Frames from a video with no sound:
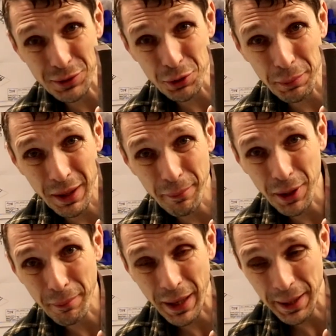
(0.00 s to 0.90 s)
As you
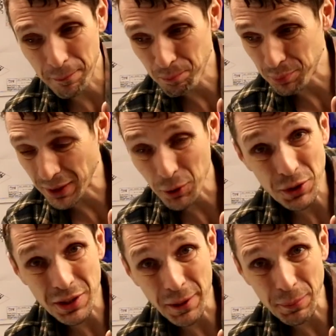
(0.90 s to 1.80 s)
remember, my
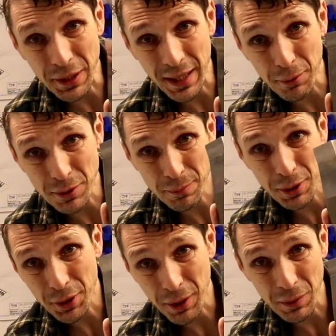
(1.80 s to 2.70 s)
previous airplane I was
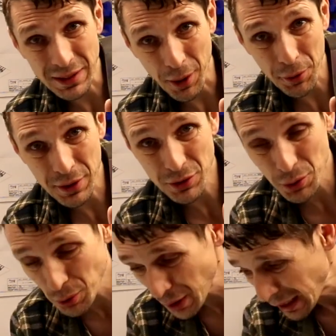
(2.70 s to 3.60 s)
building without this
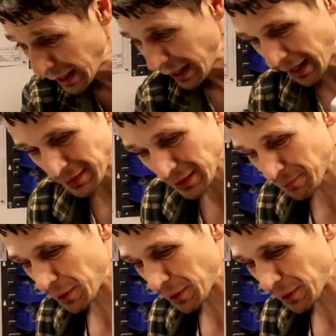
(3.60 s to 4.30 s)
tool. And this